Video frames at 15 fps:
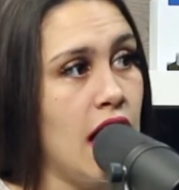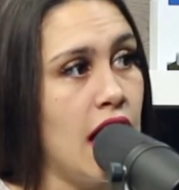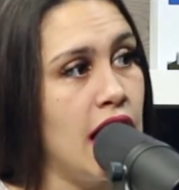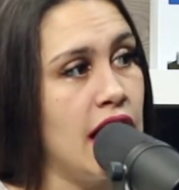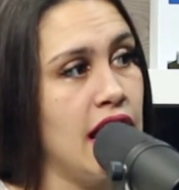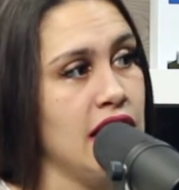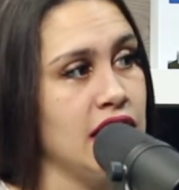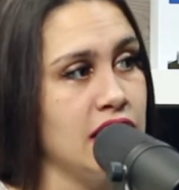
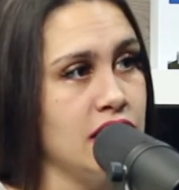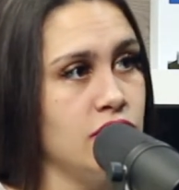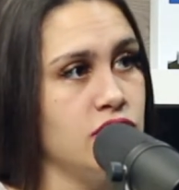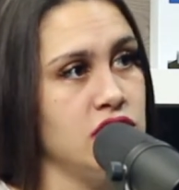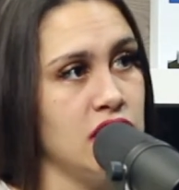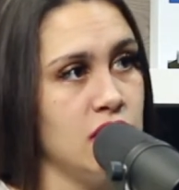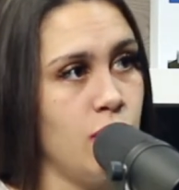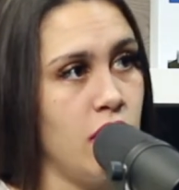And I
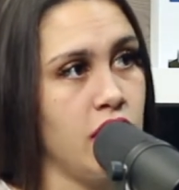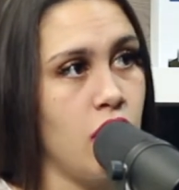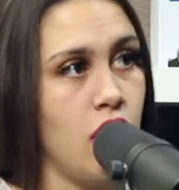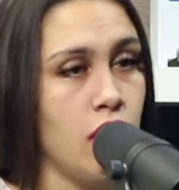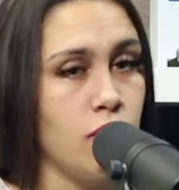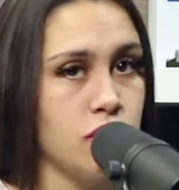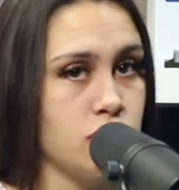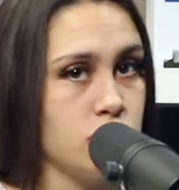lived in my
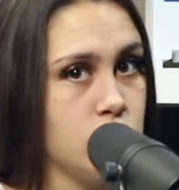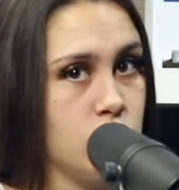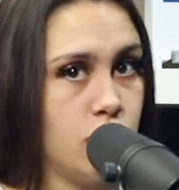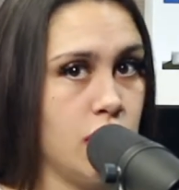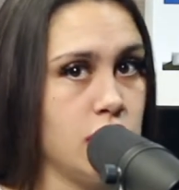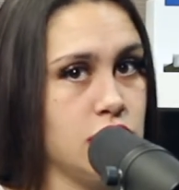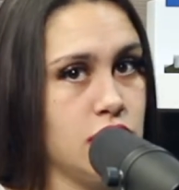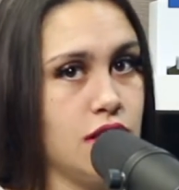car, which was the
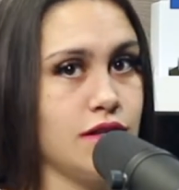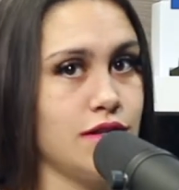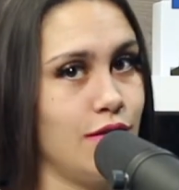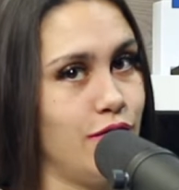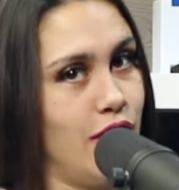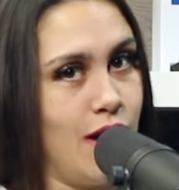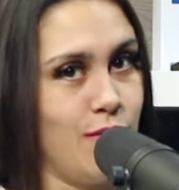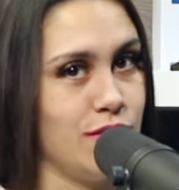greatest thing that's
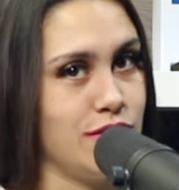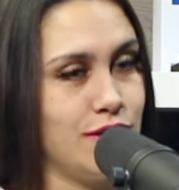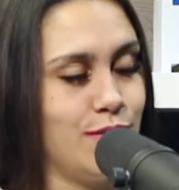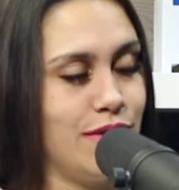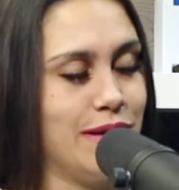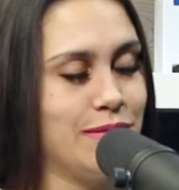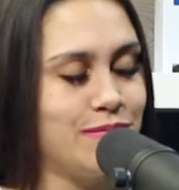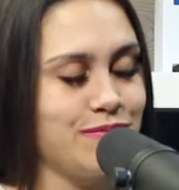ever happened to
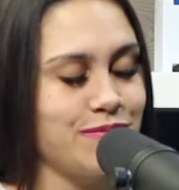me.